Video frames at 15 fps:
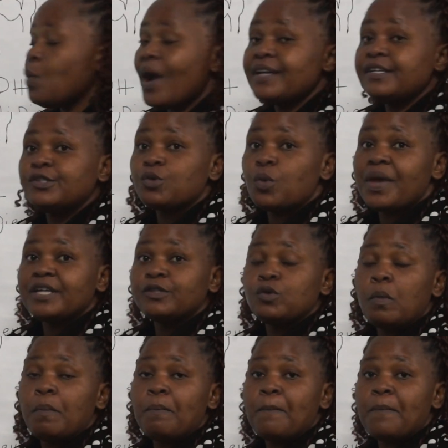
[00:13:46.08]
one is going
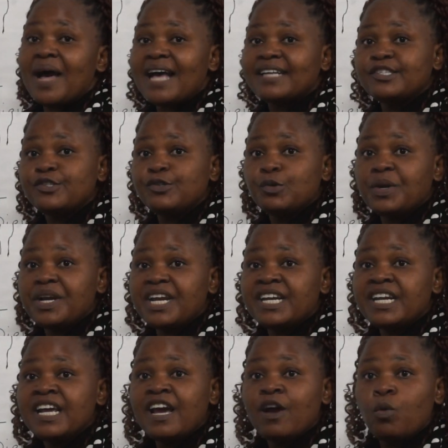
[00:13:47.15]
to pass
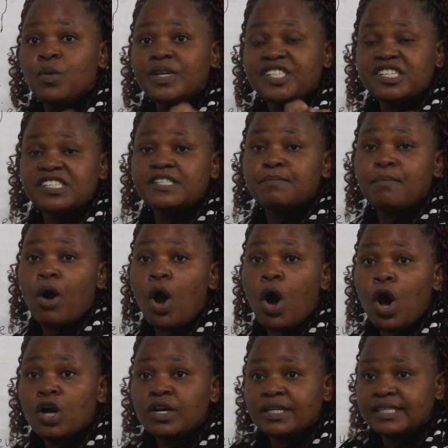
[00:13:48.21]
urine which is
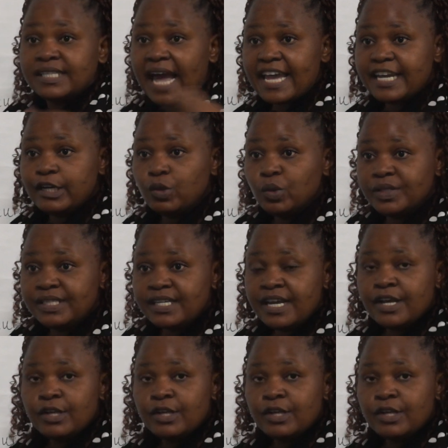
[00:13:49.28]
more dilute.